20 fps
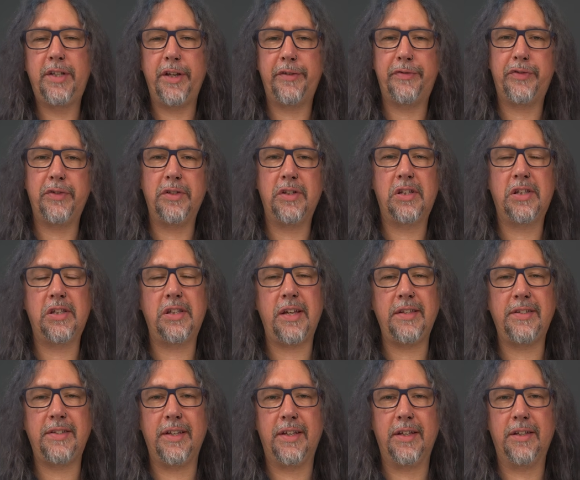different
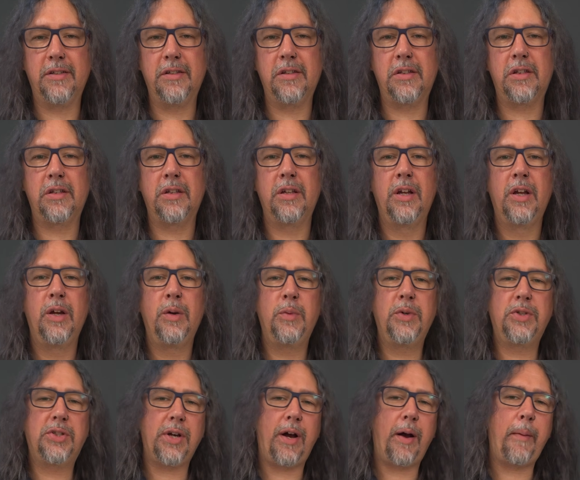settings
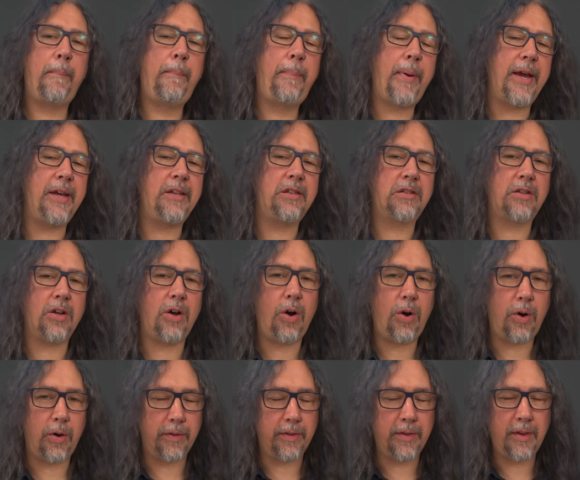which are based
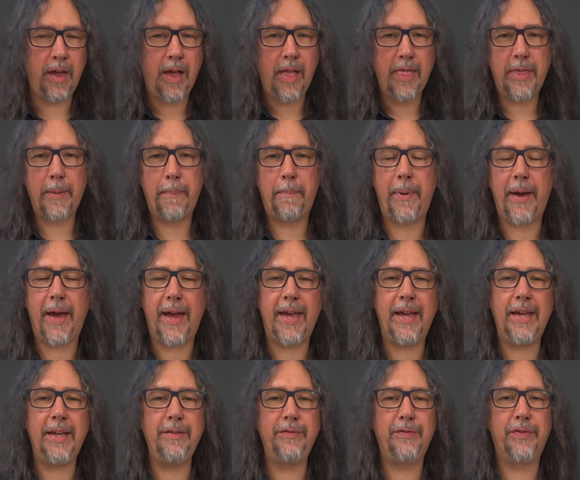on the
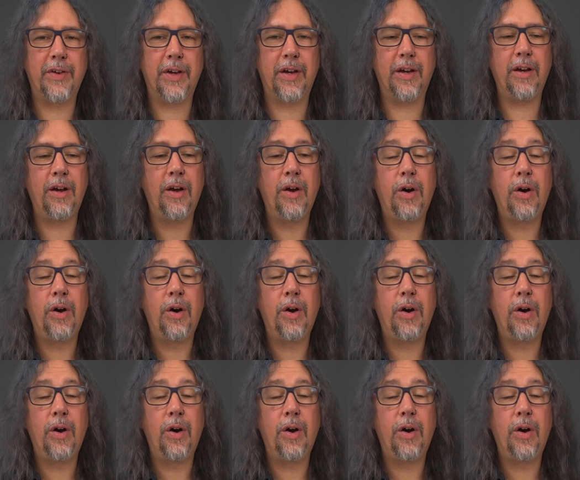behavior